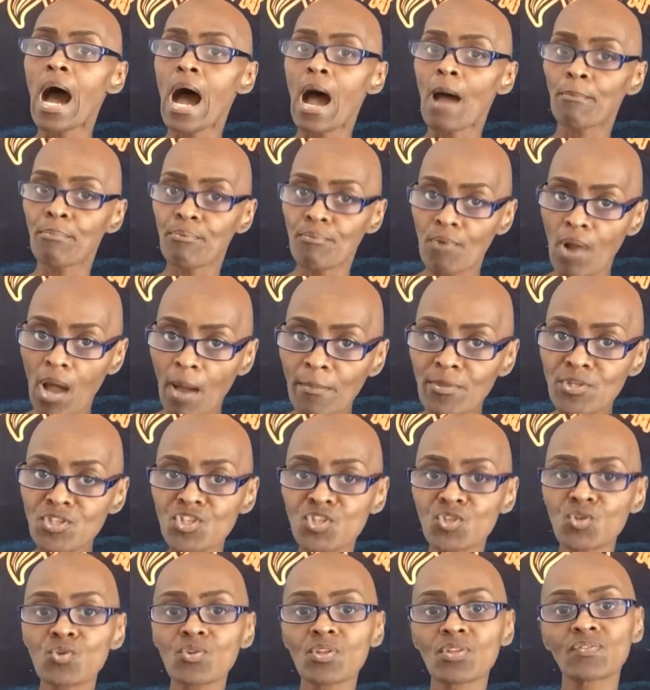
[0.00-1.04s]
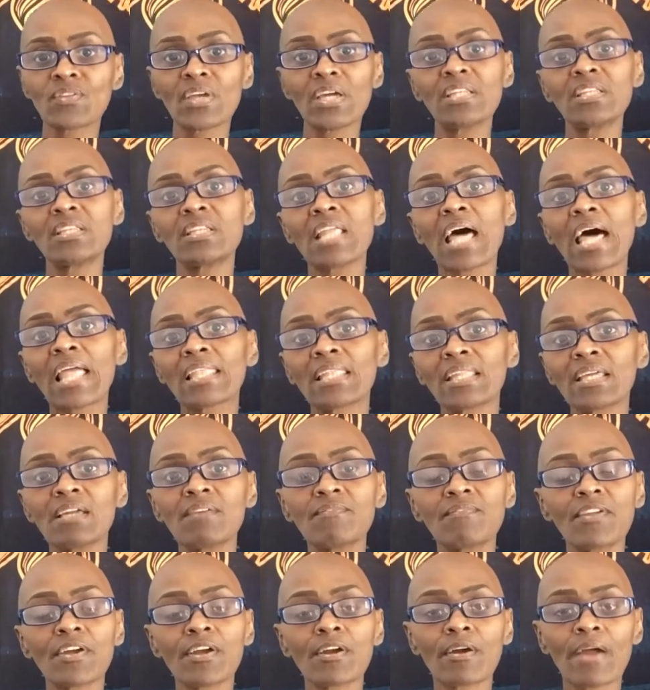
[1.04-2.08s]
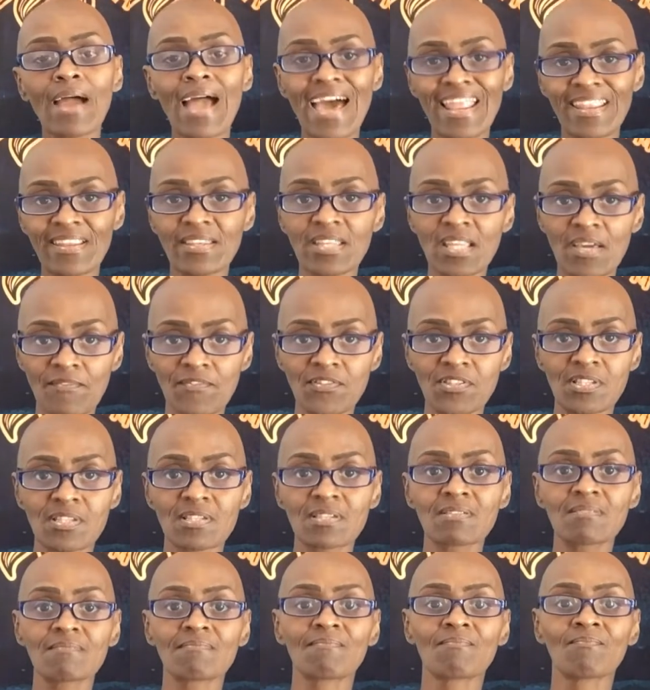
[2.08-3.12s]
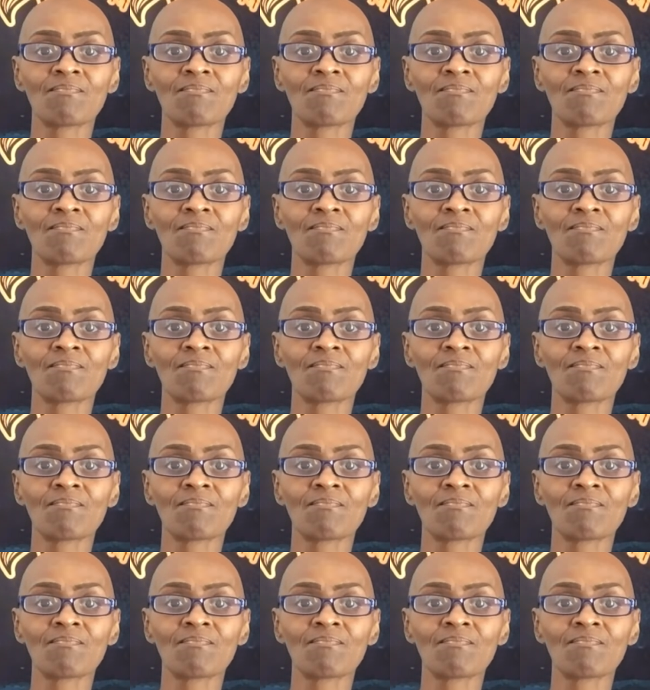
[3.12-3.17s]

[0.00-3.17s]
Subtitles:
I promise you that they did not leave there at a deficit.